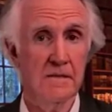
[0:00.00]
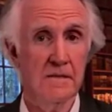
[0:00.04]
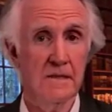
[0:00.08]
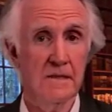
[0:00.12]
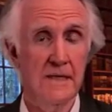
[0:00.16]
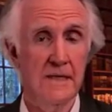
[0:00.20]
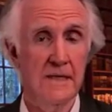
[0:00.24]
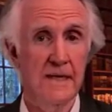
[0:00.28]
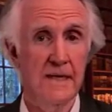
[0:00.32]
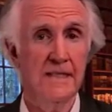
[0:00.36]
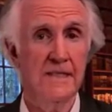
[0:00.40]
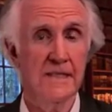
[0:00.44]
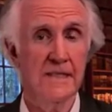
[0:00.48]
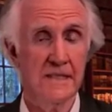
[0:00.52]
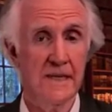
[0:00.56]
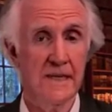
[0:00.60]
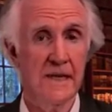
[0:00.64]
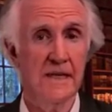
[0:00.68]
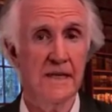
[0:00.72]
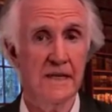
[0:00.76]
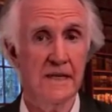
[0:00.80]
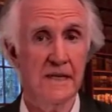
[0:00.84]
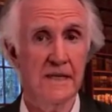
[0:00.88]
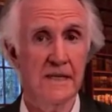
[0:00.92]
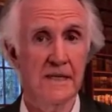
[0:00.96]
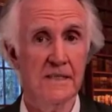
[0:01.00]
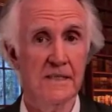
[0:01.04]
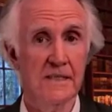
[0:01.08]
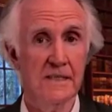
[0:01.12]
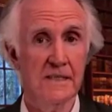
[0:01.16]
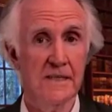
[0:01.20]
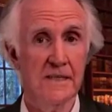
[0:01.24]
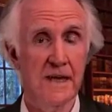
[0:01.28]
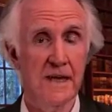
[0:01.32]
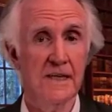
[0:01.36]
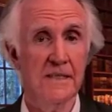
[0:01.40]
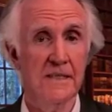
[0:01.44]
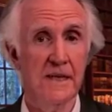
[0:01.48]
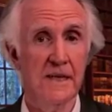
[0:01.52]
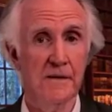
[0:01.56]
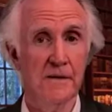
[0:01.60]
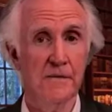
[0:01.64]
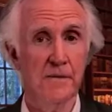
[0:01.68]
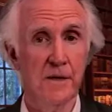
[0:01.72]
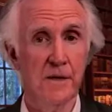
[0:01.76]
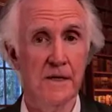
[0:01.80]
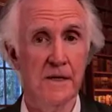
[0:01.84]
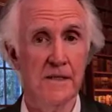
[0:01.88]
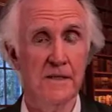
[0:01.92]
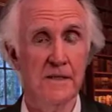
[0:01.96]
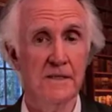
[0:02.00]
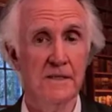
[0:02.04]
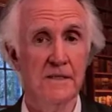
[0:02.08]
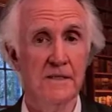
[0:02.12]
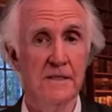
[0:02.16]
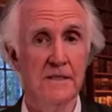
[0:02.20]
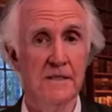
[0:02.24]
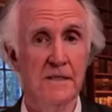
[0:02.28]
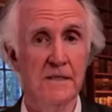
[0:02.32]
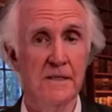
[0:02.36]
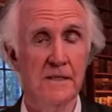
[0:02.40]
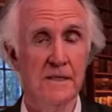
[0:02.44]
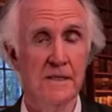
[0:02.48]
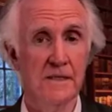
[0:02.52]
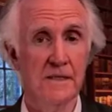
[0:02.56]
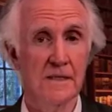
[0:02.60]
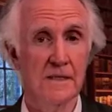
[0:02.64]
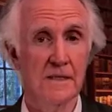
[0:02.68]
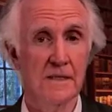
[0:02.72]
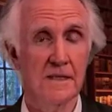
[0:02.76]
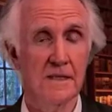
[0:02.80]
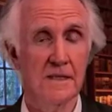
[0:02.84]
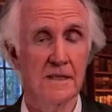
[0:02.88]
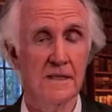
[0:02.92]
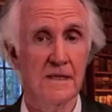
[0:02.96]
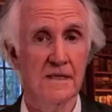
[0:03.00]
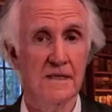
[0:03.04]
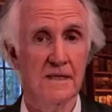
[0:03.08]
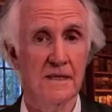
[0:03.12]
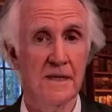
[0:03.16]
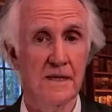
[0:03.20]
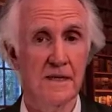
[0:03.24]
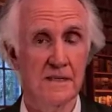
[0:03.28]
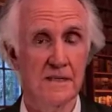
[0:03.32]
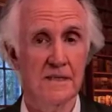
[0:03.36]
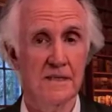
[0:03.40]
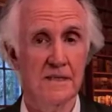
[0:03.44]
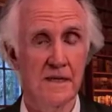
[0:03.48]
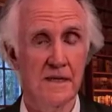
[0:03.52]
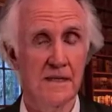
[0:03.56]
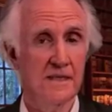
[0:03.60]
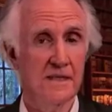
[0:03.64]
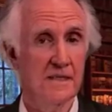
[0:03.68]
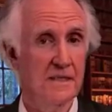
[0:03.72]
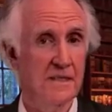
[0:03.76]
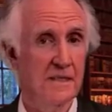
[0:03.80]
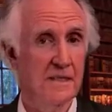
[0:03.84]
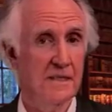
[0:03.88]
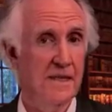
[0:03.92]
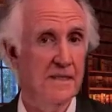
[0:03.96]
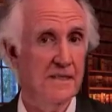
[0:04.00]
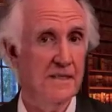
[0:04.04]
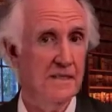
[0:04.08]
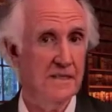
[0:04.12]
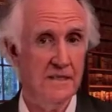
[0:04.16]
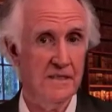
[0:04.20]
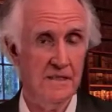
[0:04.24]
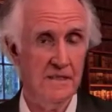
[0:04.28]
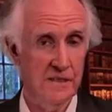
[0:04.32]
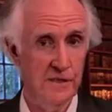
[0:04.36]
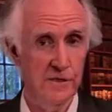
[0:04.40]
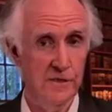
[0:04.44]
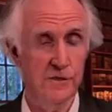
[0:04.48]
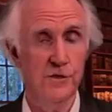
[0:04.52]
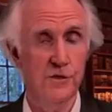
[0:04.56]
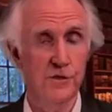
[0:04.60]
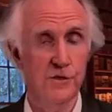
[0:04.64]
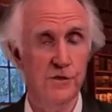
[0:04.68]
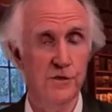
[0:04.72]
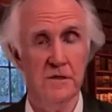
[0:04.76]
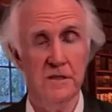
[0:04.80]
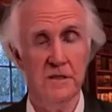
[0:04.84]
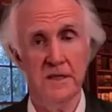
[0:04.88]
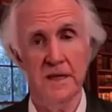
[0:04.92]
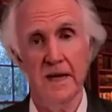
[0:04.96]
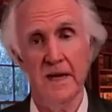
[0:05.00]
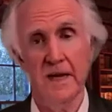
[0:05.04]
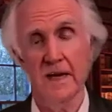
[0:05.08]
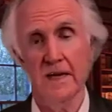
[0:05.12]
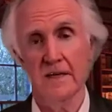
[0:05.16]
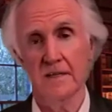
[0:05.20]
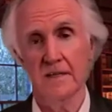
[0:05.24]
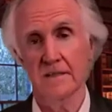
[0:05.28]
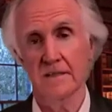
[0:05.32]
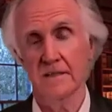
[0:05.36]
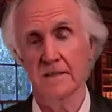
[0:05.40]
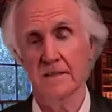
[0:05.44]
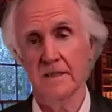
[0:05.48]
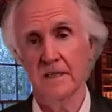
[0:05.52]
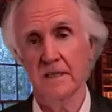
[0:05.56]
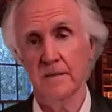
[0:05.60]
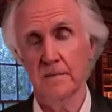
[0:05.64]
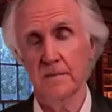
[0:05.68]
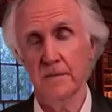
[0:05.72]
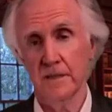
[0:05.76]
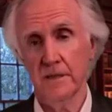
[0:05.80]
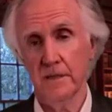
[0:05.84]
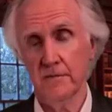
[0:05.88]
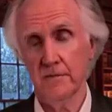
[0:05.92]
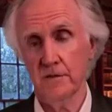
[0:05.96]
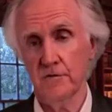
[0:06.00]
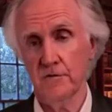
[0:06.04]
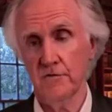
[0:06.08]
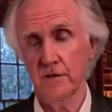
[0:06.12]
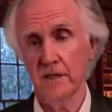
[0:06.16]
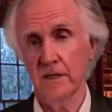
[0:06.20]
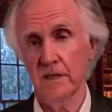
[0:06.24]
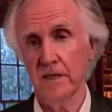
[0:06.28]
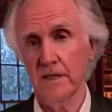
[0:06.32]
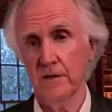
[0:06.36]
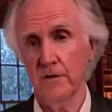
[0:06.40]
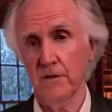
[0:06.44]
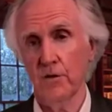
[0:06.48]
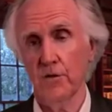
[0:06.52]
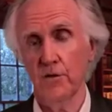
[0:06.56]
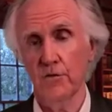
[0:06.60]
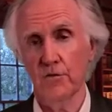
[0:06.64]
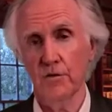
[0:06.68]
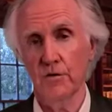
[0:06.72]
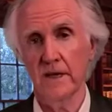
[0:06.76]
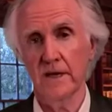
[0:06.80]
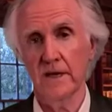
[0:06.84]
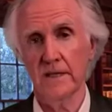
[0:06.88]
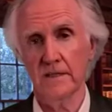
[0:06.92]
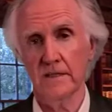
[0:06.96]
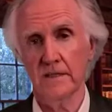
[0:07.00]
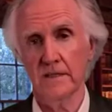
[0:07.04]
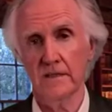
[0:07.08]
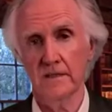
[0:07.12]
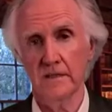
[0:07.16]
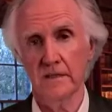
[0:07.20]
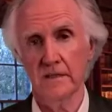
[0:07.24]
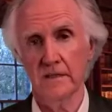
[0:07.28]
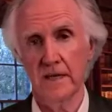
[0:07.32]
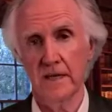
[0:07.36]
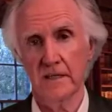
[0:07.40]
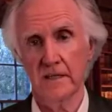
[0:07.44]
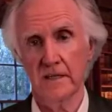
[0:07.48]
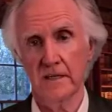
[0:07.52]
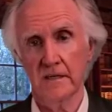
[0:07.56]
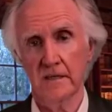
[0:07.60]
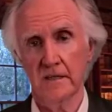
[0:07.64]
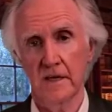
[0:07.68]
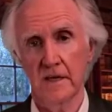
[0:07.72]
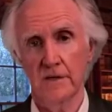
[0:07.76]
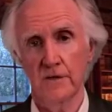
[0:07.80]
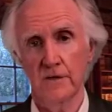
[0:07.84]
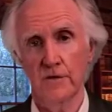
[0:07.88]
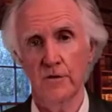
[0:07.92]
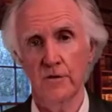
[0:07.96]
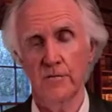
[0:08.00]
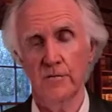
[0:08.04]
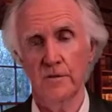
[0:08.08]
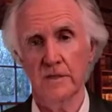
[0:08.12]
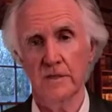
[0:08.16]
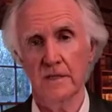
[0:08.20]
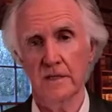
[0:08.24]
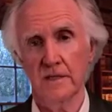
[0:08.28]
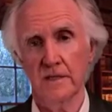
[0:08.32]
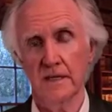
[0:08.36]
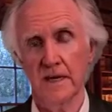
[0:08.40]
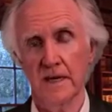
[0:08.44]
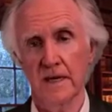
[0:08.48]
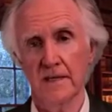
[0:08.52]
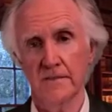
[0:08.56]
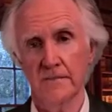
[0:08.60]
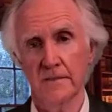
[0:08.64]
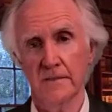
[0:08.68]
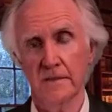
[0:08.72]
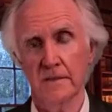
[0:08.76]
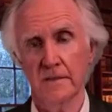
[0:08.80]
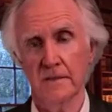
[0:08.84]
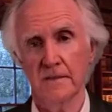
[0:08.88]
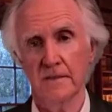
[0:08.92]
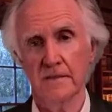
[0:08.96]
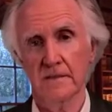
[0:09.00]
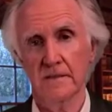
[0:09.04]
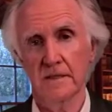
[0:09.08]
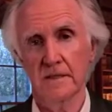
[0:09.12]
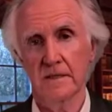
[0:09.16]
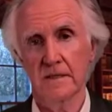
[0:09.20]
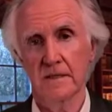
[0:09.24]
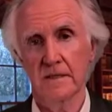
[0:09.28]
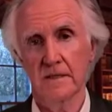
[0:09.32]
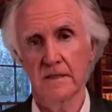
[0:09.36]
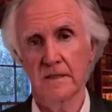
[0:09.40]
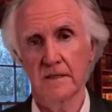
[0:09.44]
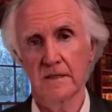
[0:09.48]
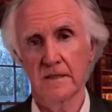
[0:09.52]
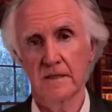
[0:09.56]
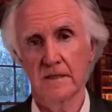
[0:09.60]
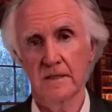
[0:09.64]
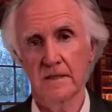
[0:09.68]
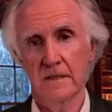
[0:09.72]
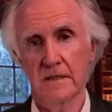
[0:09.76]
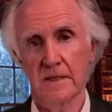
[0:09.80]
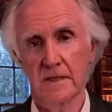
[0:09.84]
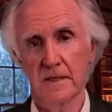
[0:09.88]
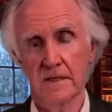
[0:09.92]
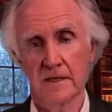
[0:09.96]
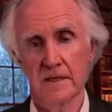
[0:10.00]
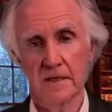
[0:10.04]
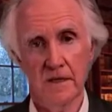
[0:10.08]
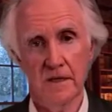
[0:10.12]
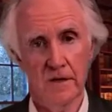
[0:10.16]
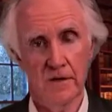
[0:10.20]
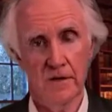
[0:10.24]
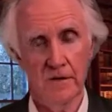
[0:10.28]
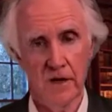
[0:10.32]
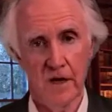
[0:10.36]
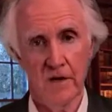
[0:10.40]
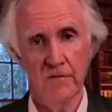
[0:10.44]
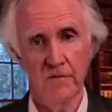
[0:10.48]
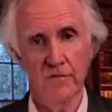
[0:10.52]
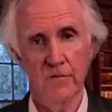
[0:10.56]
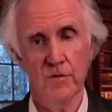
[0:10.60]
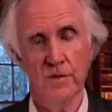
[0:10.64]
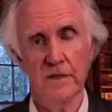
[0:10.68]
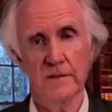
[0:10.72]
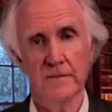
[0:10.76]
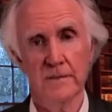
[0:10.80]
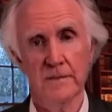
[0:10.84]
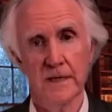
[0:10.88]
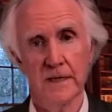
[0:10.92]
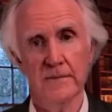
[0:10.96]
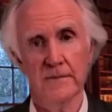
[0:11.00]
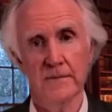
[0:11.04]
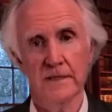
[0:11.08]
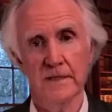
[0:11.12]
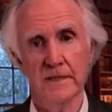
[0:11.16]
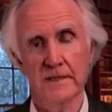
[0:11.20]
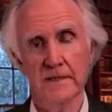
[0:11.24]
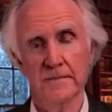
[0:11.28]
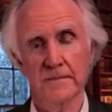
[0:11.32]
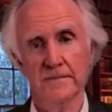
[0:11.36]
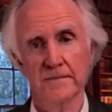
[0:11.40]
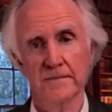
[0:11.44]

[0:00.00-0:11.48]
it stayed that way, and it's endured to now. But it was really all that enormous excitement of Whitlam coming in.